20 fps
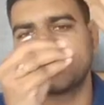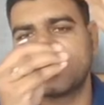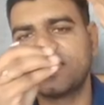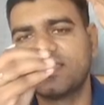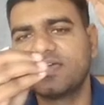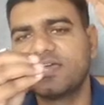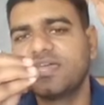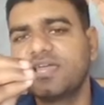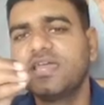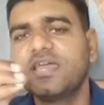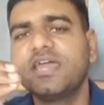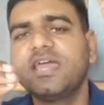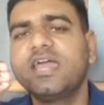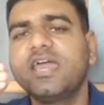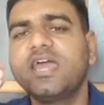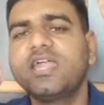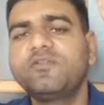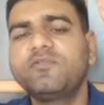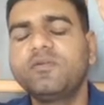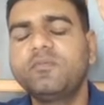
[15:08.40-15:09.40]
cell.
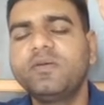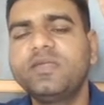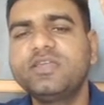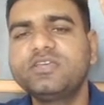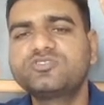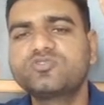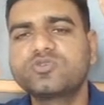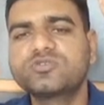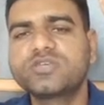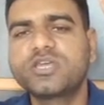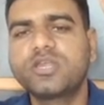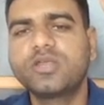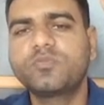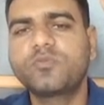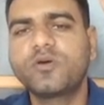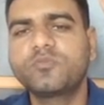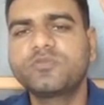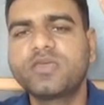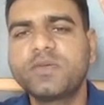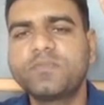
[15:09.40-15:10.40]
It will be dissociated
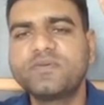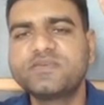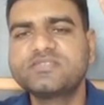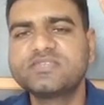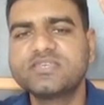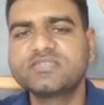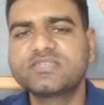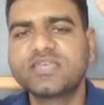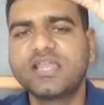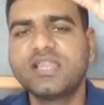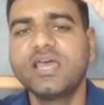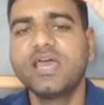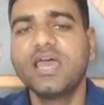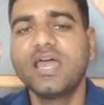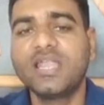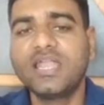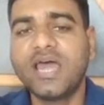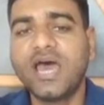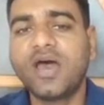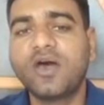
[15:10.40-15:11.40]
from the APC cell.
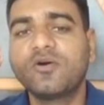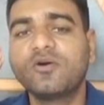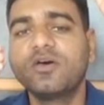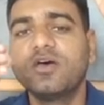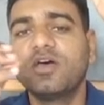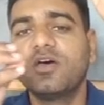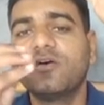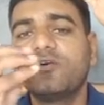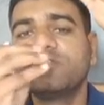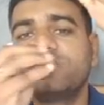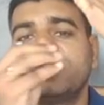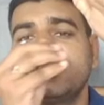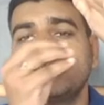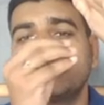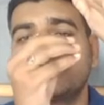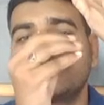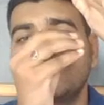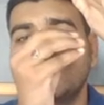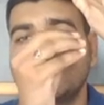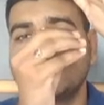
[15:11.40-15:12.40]
Now
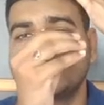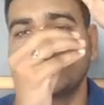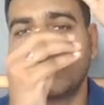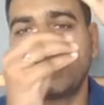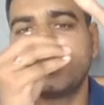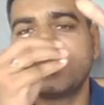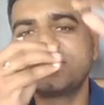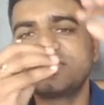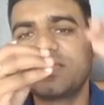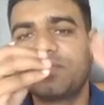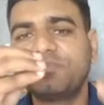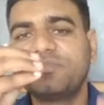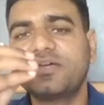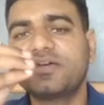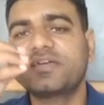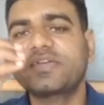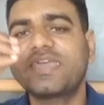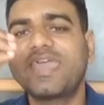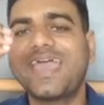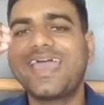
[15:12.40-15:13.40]
This T cell
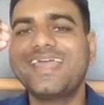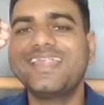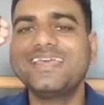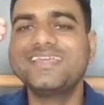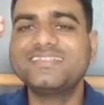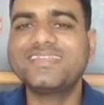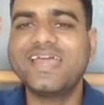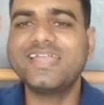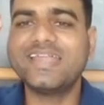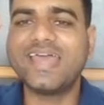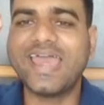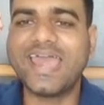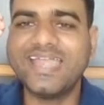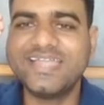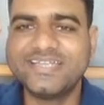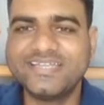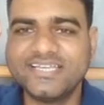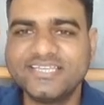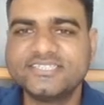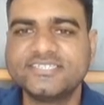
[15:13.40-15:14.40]
receptor carry that
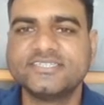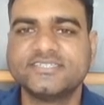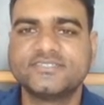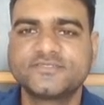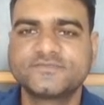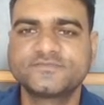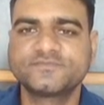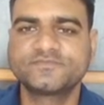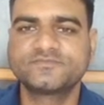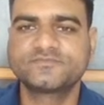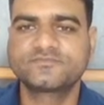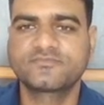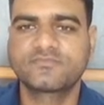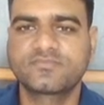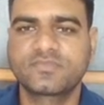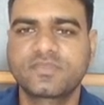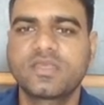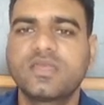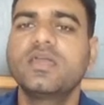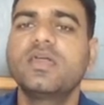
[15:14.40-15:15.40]
antigens.
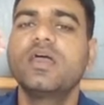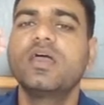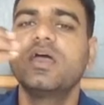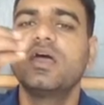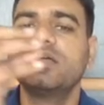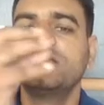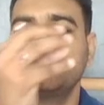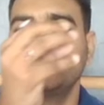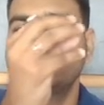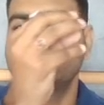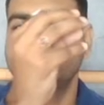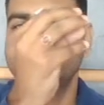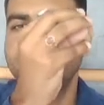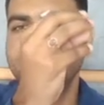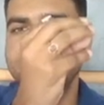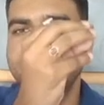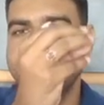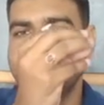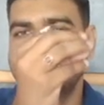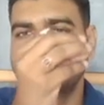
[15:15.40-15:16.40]
This
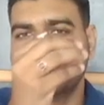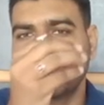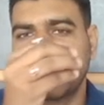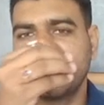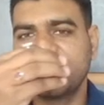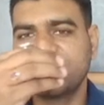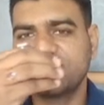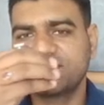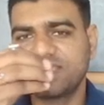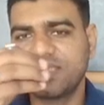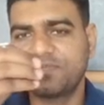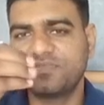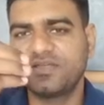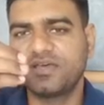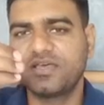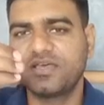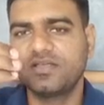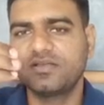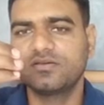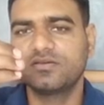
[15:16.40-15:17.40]
T cell
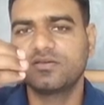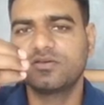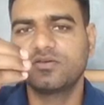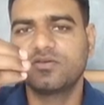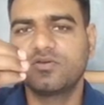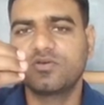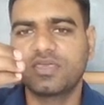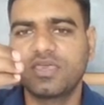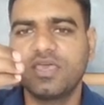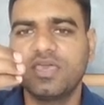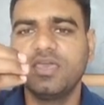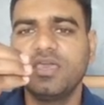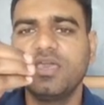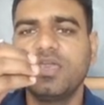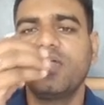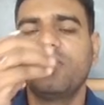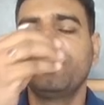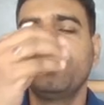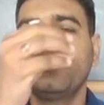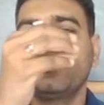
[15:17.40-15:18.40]
receptor, okay,
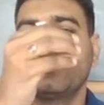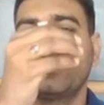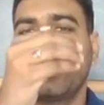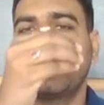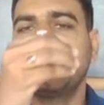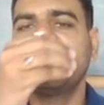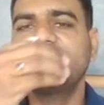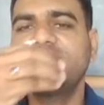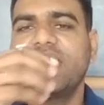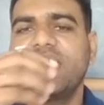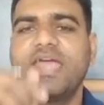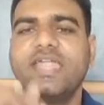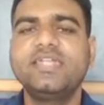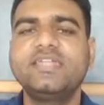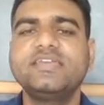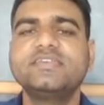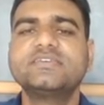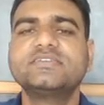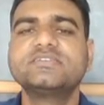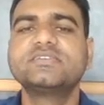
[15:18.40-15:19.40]
will carry the
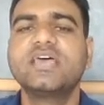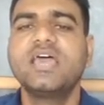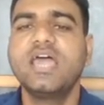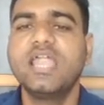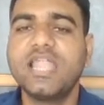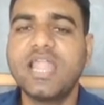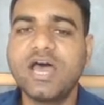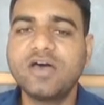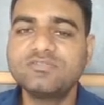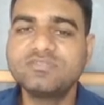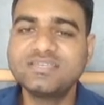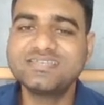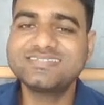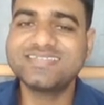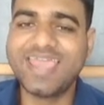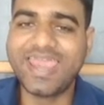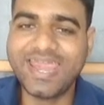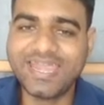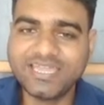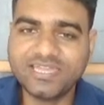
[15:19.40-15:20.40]
antigen. Now this
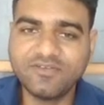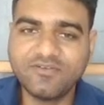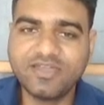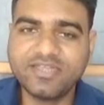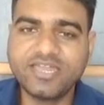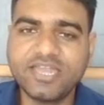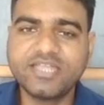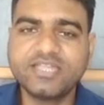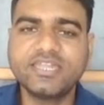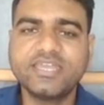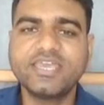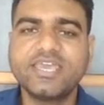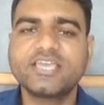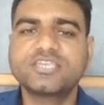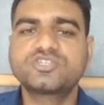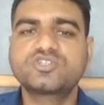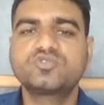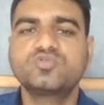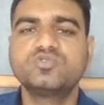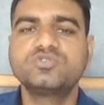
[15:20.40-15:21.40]
activated
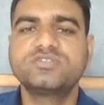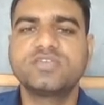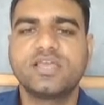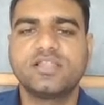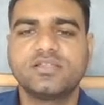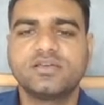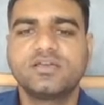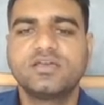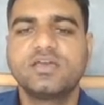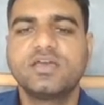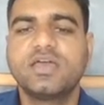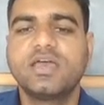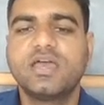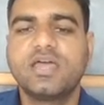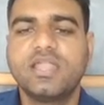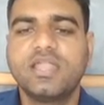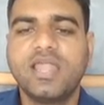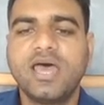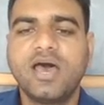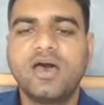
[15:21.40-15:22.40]
Th2 cell,
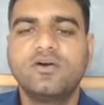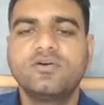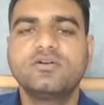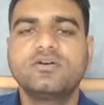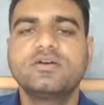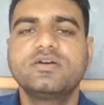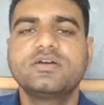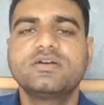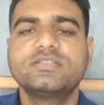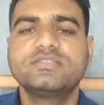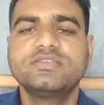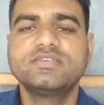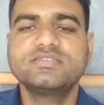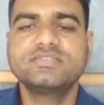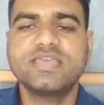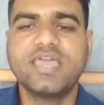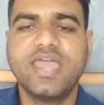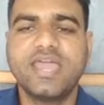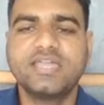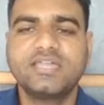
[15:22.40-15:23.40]
now this
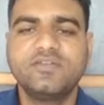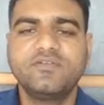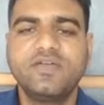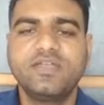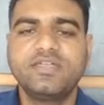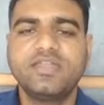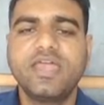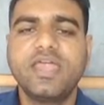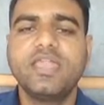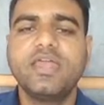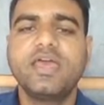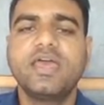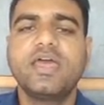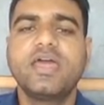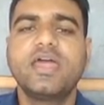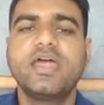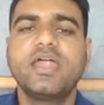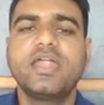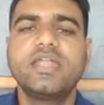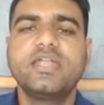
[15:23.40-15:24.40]
activated
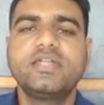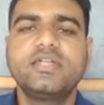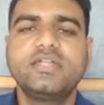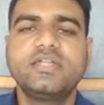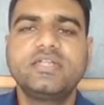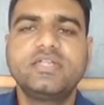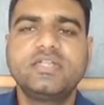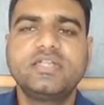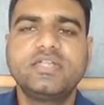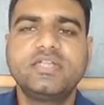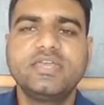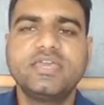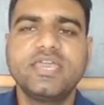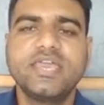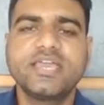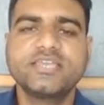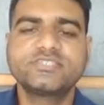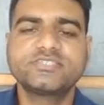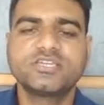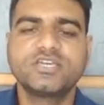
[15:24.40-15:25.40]

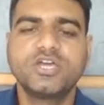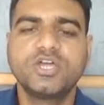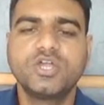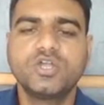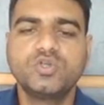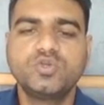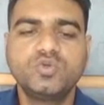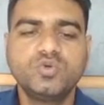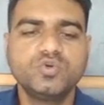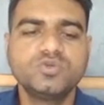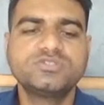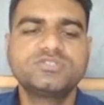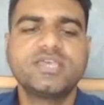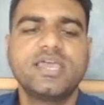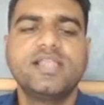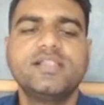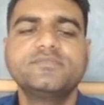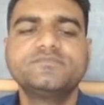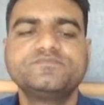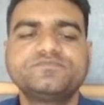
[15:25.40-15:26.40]
Th2
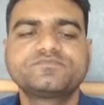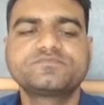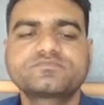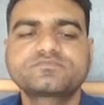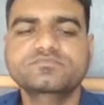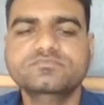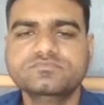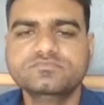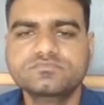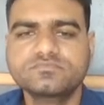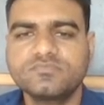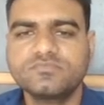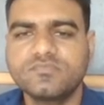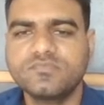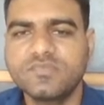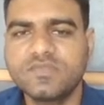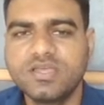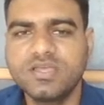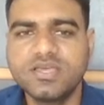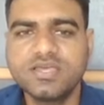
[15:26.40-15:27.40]
cell,
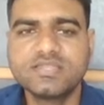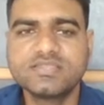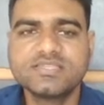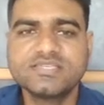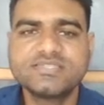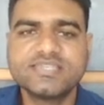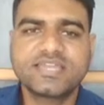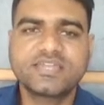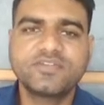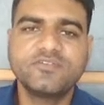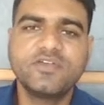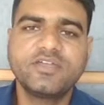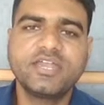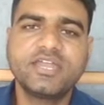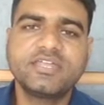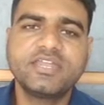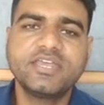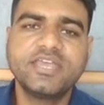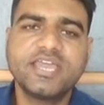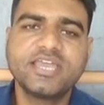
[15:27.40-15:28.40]
this
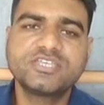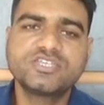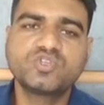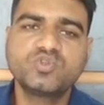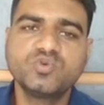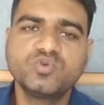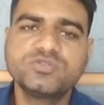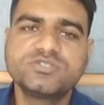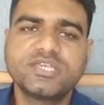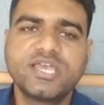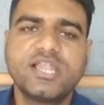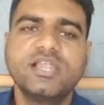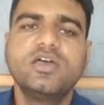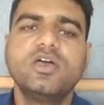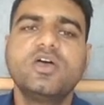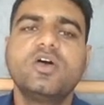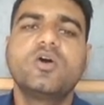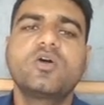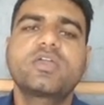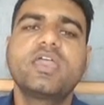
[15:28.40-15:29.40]
activated Th2 cell,
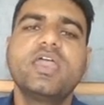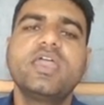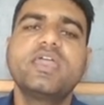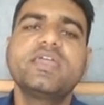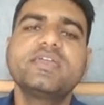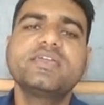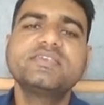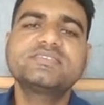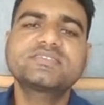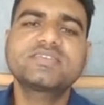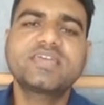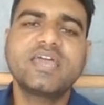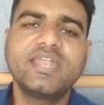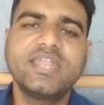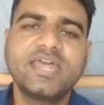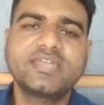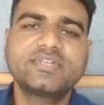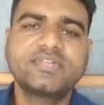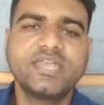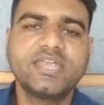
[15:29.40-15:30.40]
okay, is
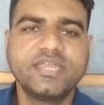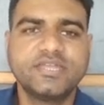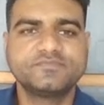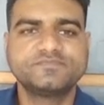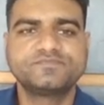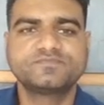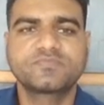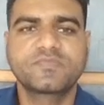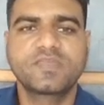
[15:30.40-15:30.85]
connected